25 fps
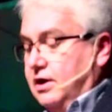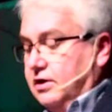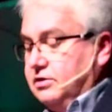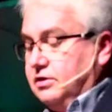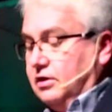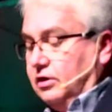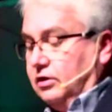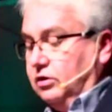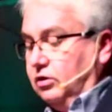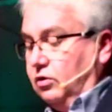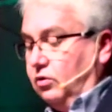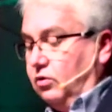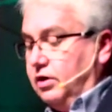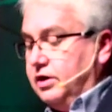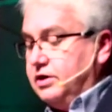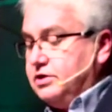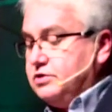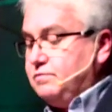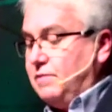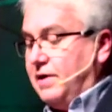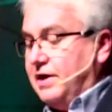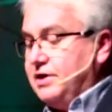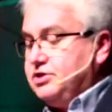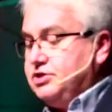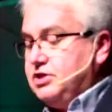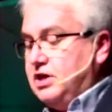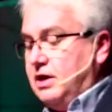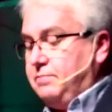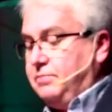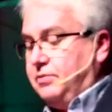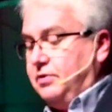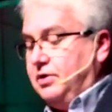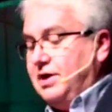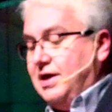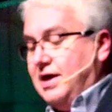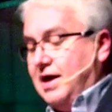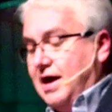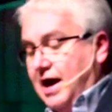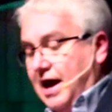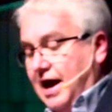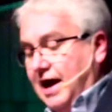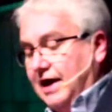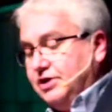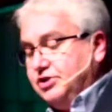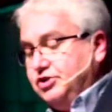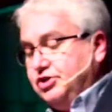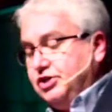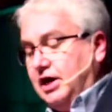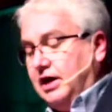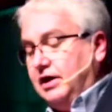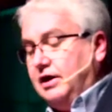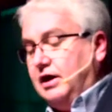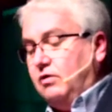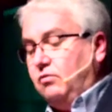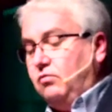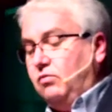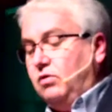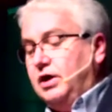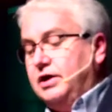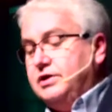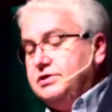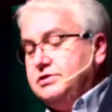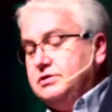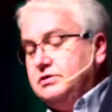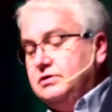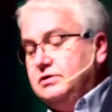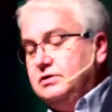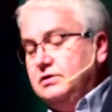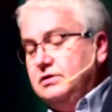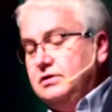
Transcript: The Lord is my shepherd, I shall not want.